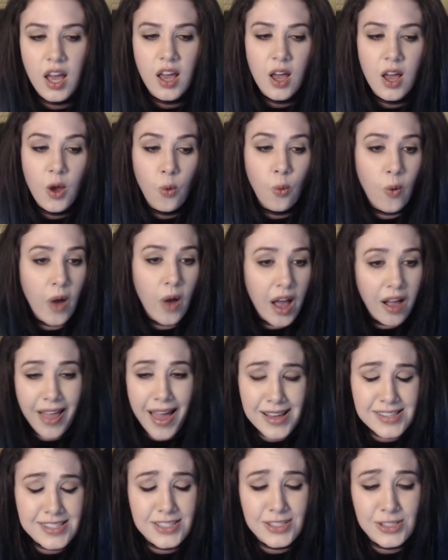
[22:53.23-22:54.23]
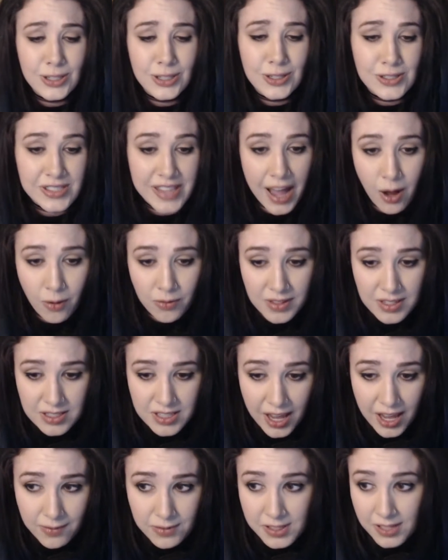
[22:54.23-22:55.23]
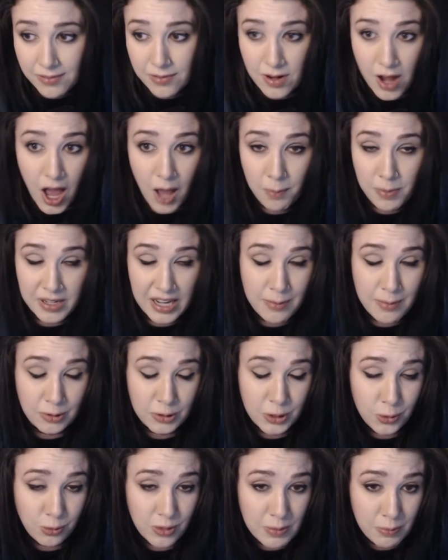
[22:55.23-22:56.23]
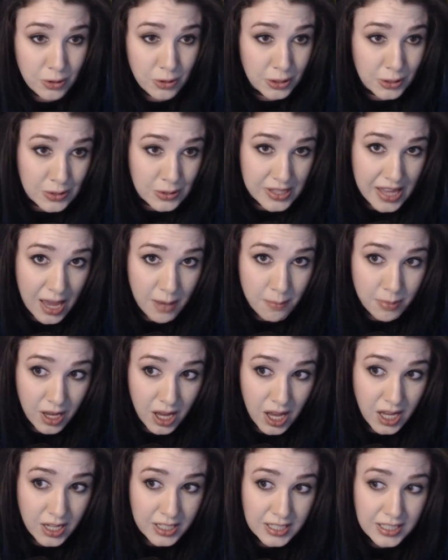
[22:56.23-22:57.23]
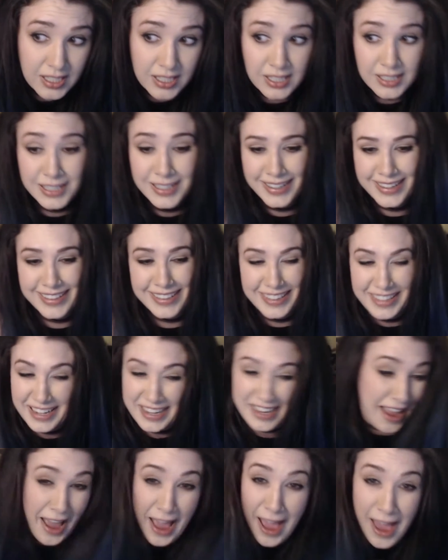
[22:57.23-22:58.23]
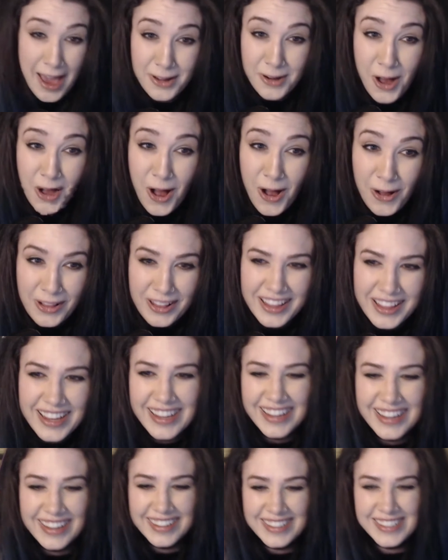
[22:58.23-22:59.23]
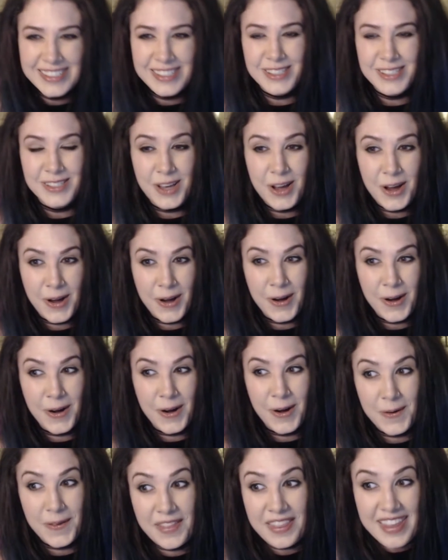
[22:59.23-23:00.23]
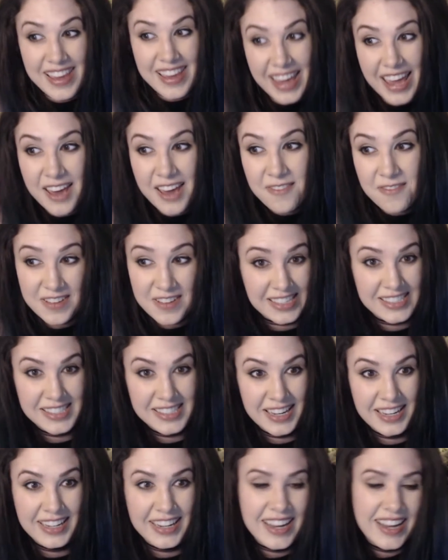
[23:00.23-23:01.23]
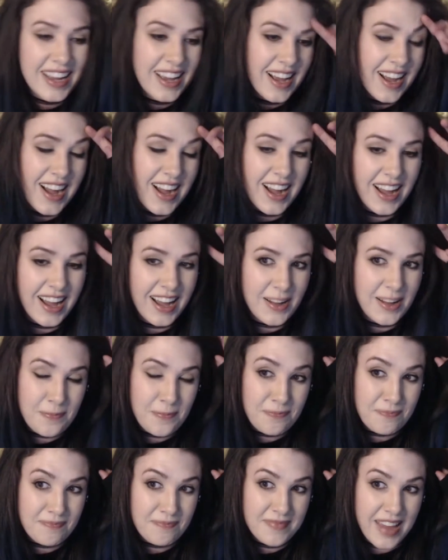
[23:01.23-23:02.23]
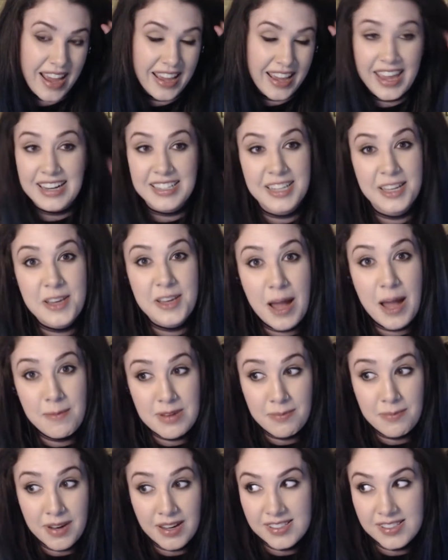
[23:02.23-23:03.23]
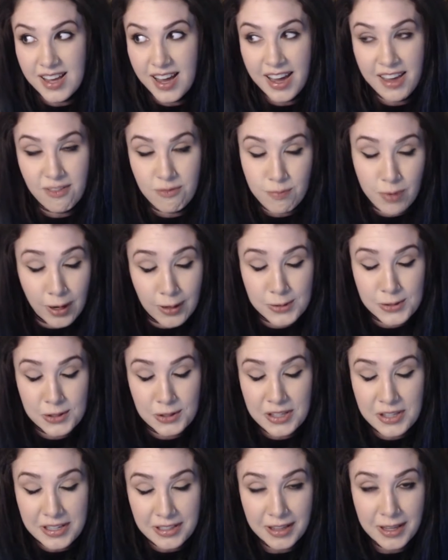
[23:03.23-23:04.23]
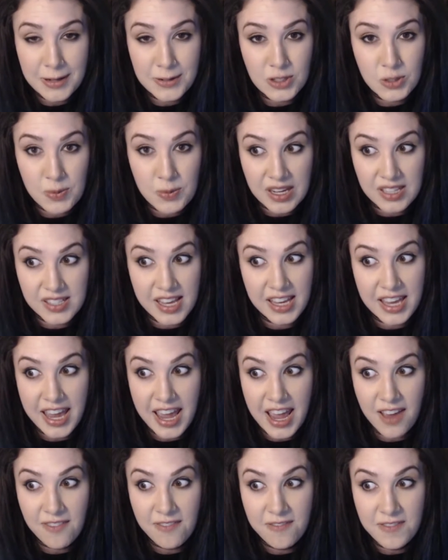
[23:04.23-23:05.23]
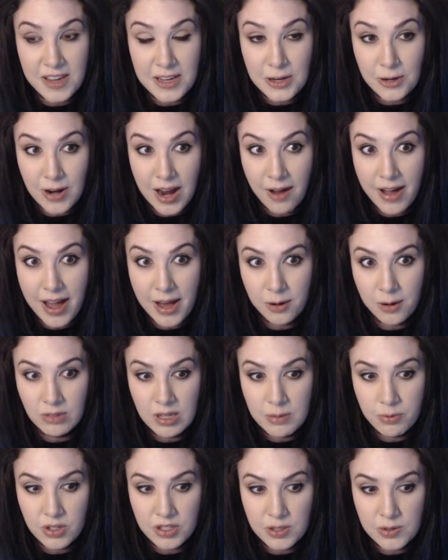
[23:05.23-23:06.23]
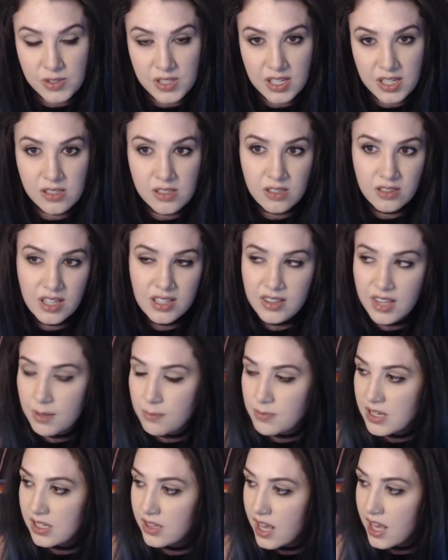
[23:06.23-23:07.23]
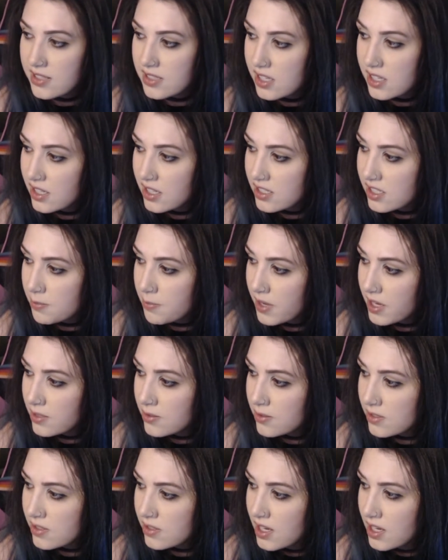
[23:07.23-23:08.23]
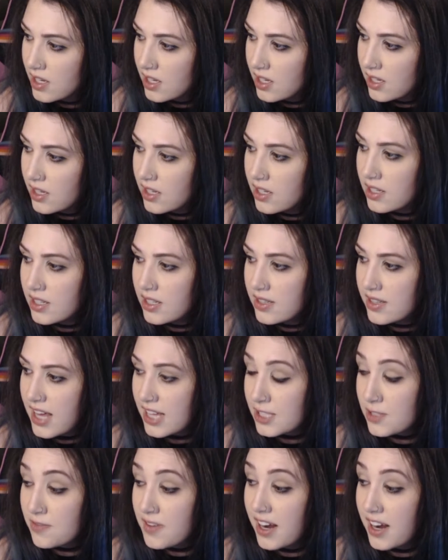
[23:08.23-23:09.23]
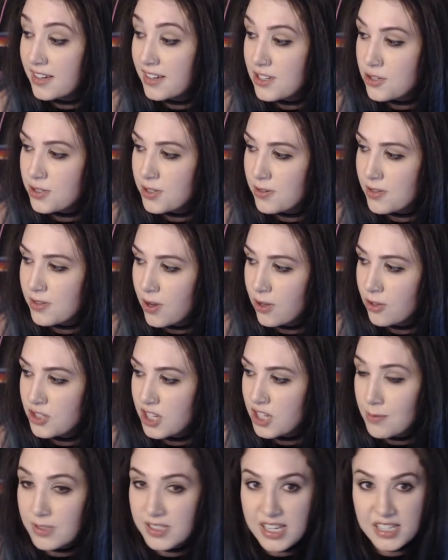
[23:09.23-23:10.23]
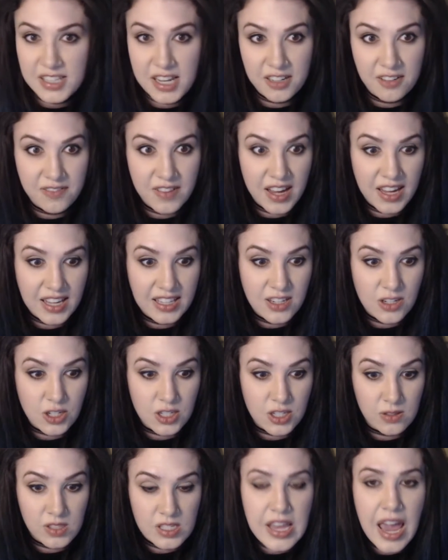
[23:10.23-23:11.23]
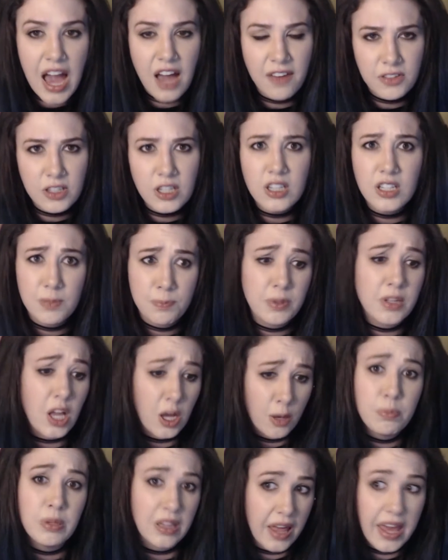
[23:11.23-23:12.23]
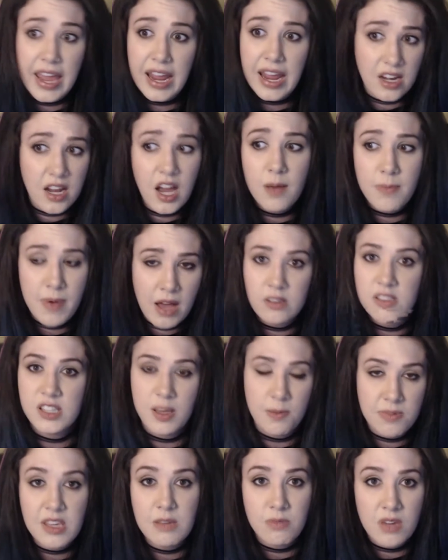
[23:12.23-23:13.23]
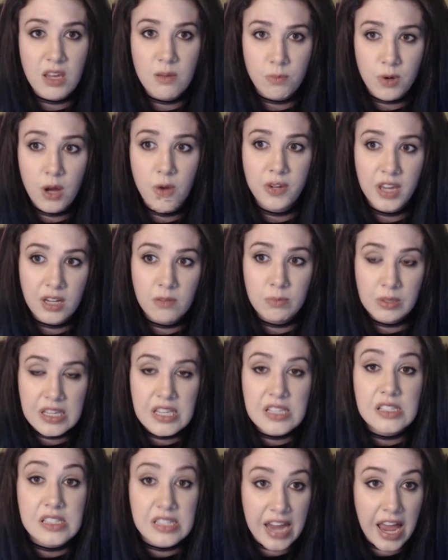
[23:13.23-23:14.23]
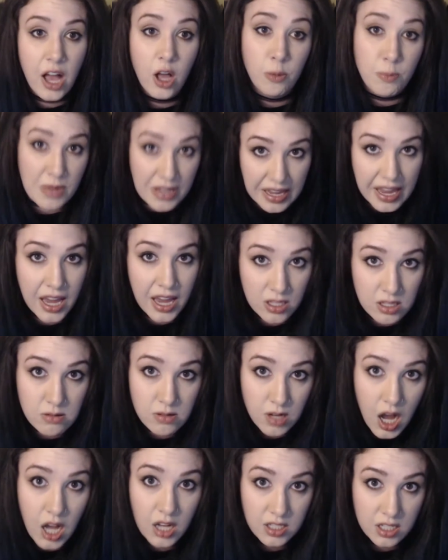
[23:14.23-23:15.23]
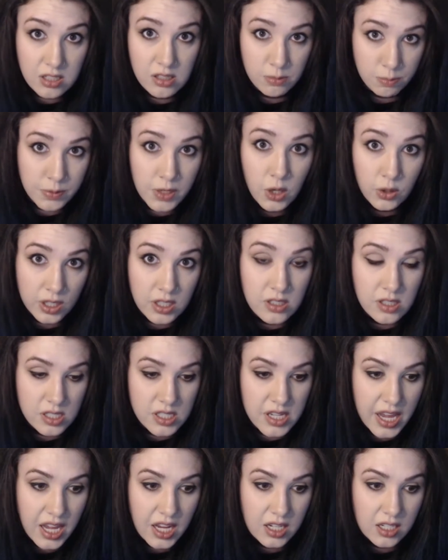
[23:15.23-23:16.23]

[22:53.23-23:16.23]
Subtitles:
Well, as it turns out, the devs have not been able to reproduce that bug at all. So they can't fix it. I can't tell you how many bugs have personally closed because I can't figure out how to reproduce it. So let that be a lesson, I suppose. That's very true. The whole job is identifying issues. Yeah, if you're going to complain about something being broken, please tell me how you got to the broken state.